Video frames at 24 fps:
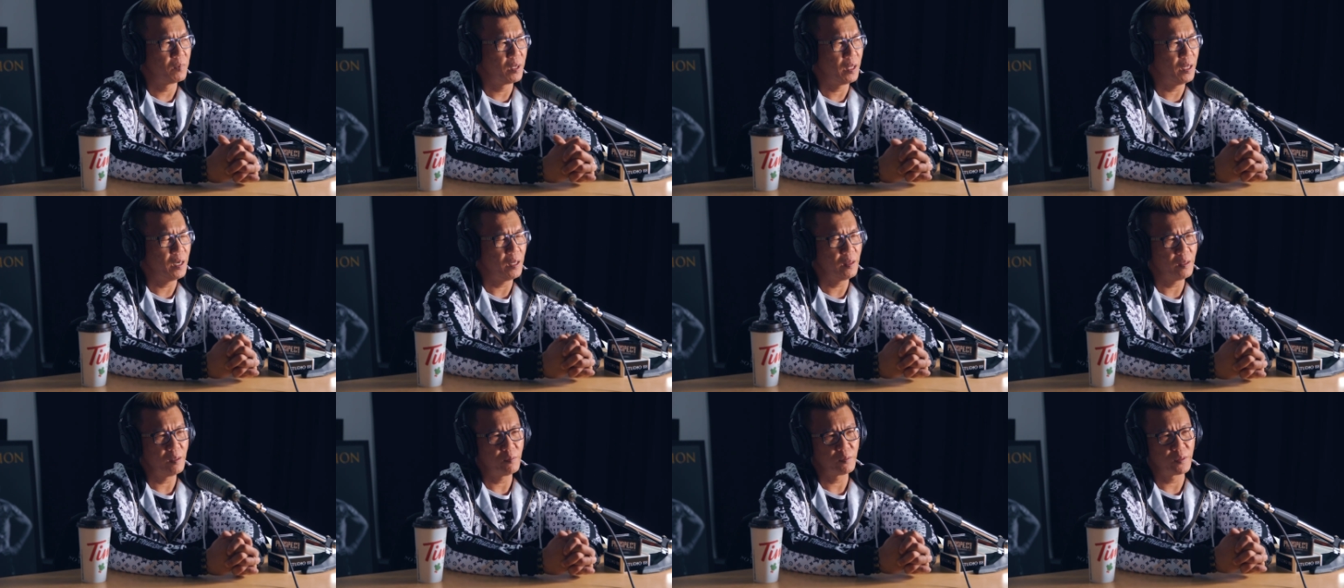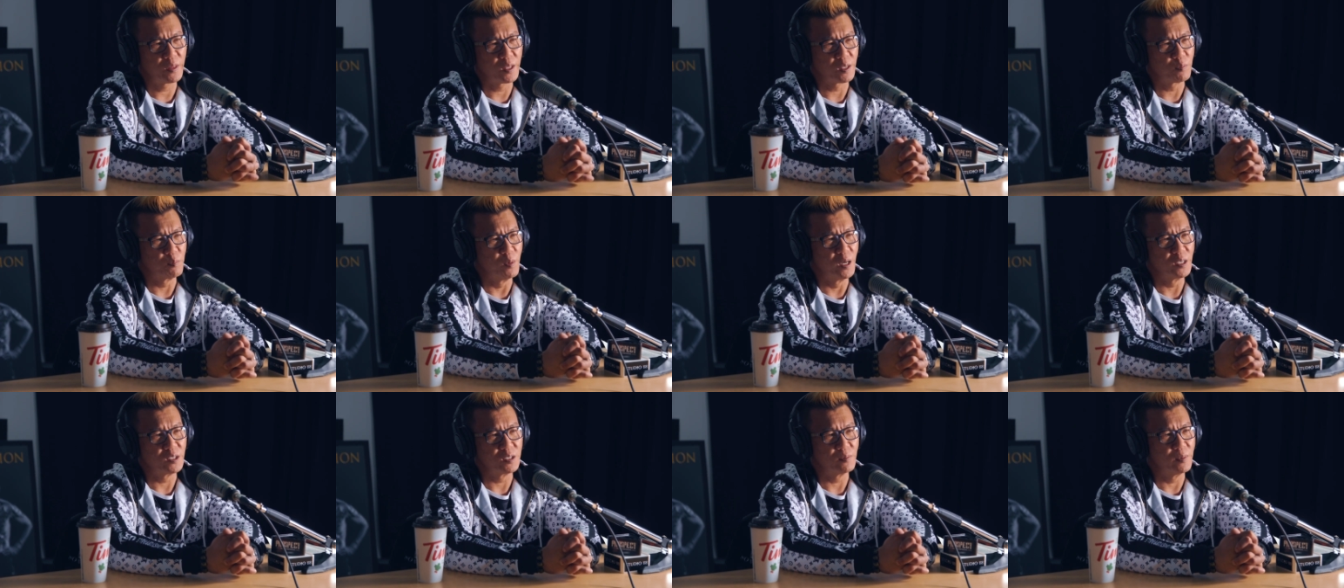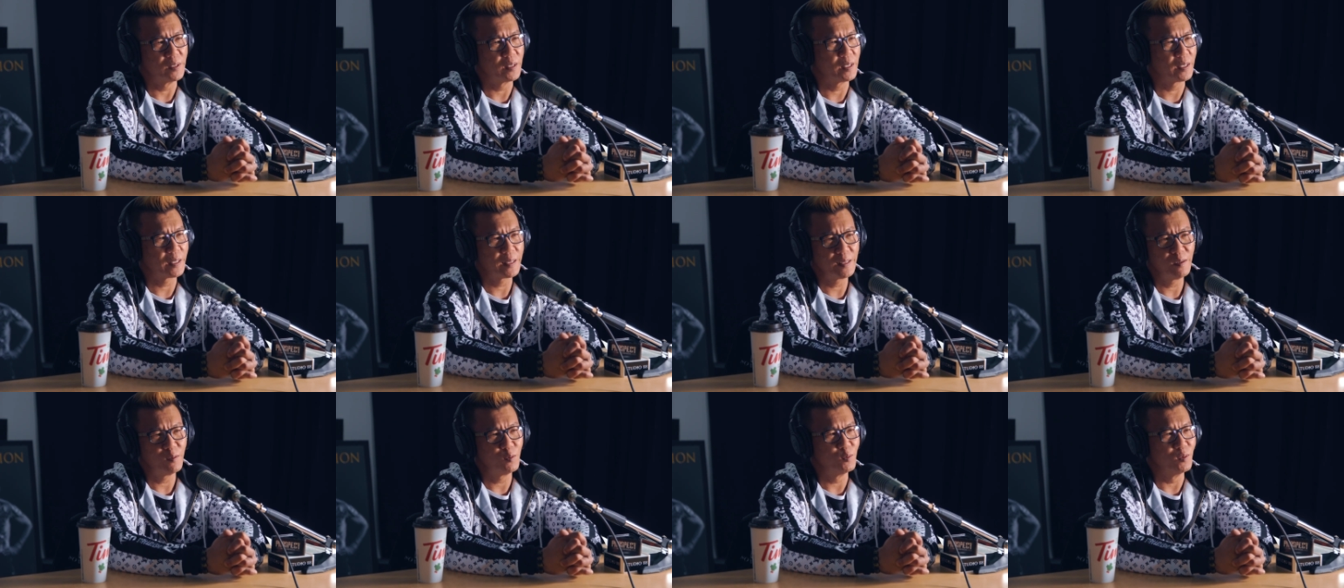They don't think much about it.
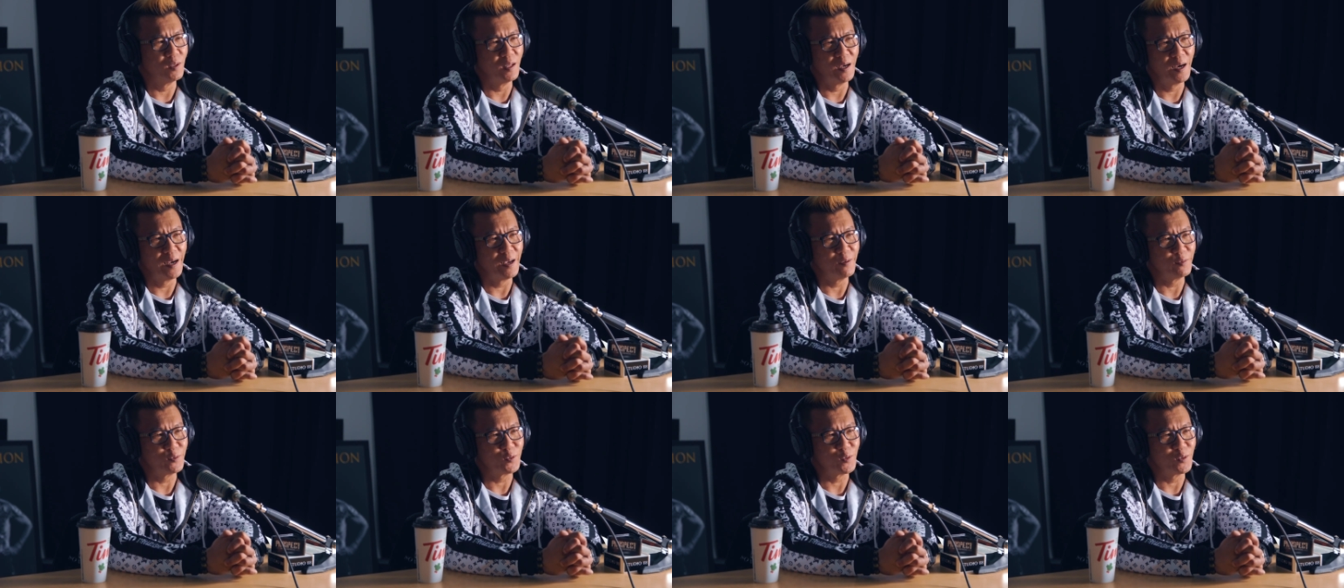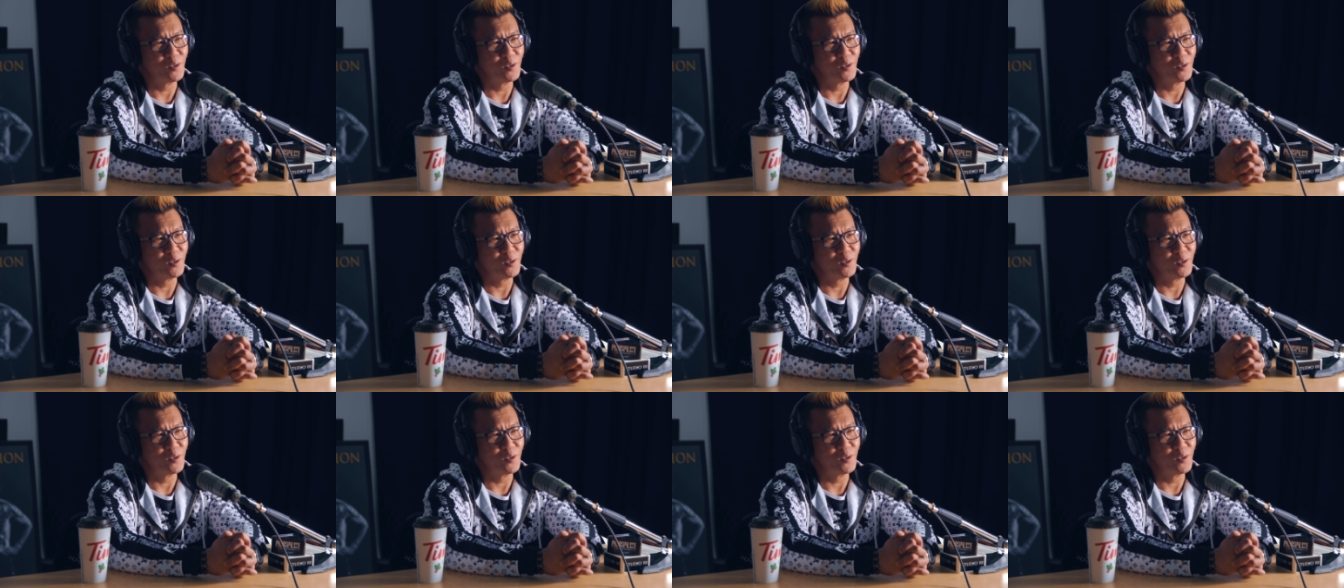They get their own lives.